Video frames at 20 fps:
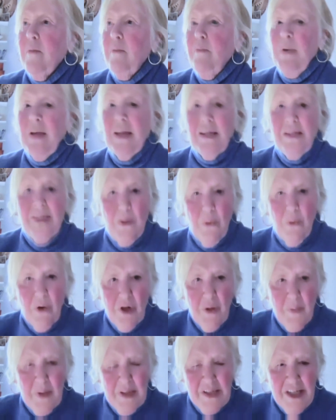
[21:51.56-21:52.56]
because they were going
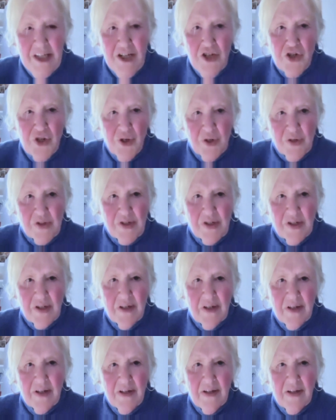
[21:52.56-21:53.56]
to be teachers.
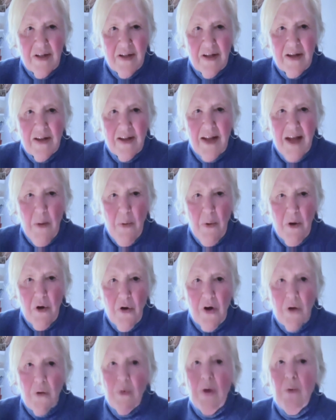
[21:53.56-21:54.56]

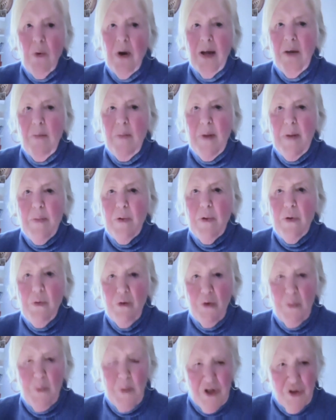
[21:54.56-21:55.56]
We wanted people who
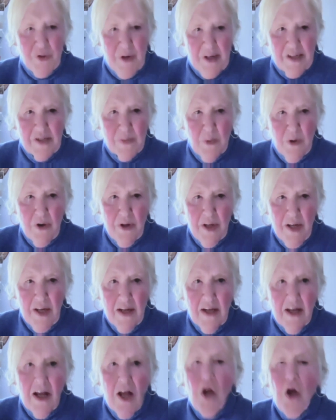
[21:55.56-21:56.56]
would be trustworthy.
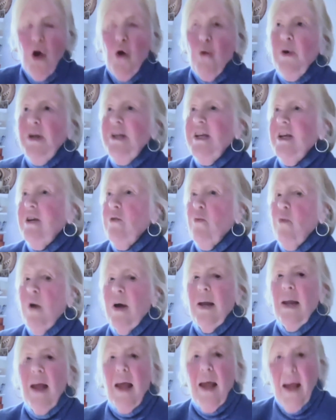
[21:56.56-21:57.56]
We didn't
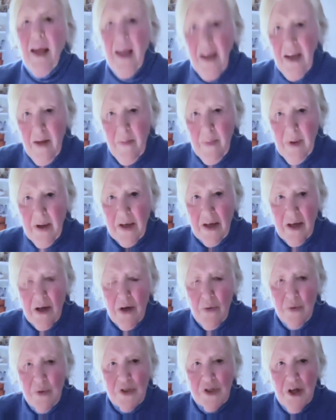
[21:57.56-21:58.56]
want anybody
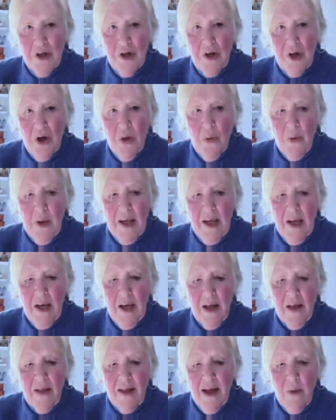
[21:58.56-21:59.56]
who was going to go in
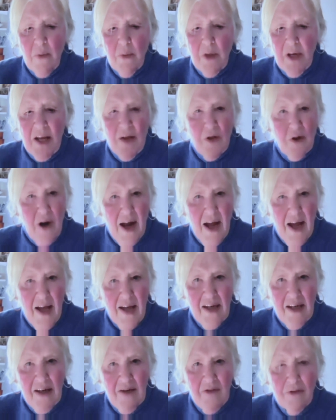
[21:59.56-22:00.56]
that would either
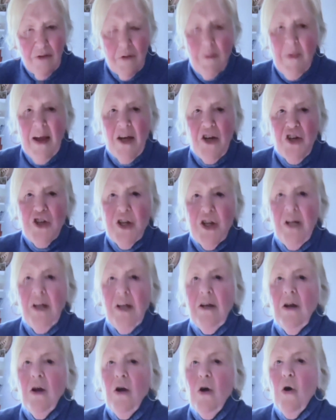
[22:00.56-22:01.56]
hide
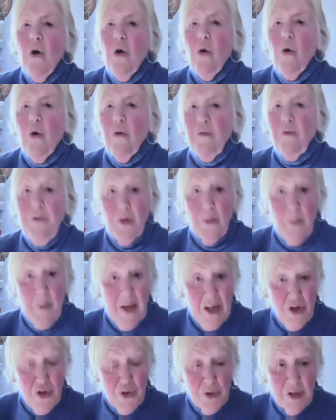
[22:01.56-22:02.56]
information or feel
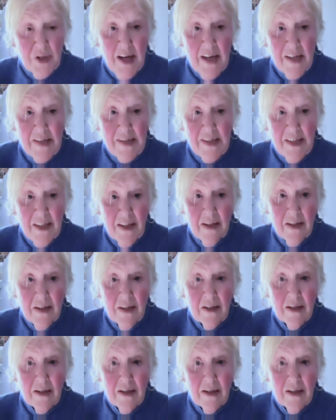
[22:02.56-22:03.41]
patronizing